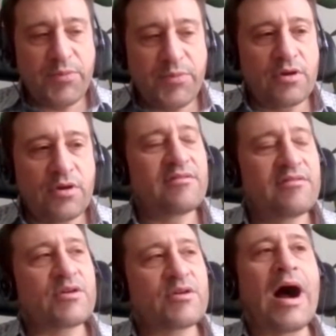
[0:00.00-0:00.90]
people
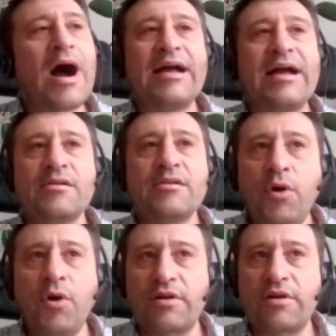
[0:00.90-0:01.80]

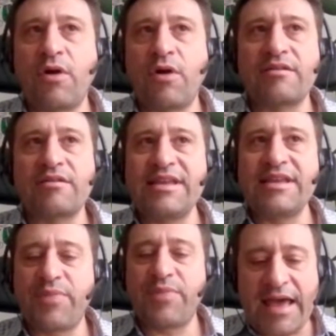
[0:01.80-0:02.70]
require more, require
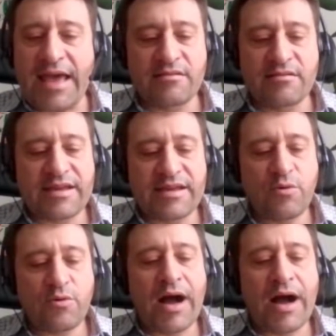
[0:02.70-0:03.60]
really plan,
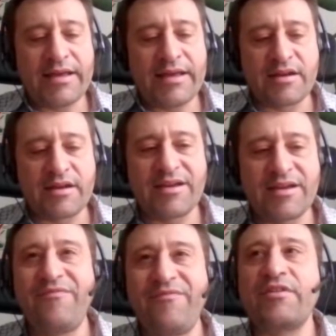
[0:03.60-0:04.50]

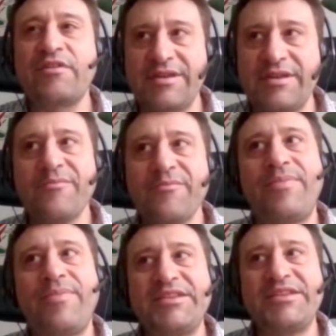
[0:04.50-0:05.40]
require really
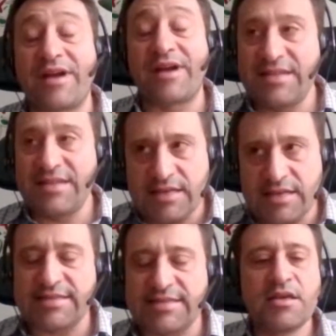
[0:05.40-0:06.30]
better
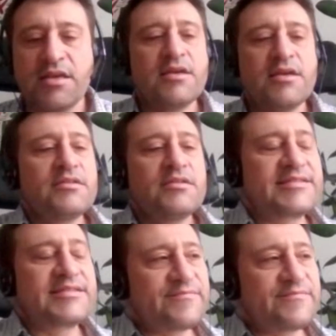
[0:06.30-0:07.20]
ideas.
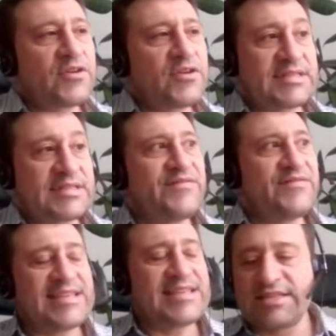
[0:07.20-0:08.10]
First,
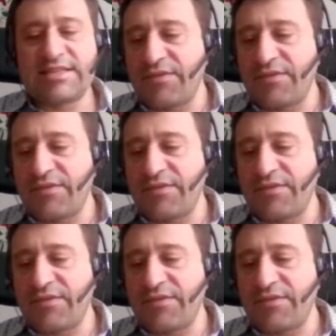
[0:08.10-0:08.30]
this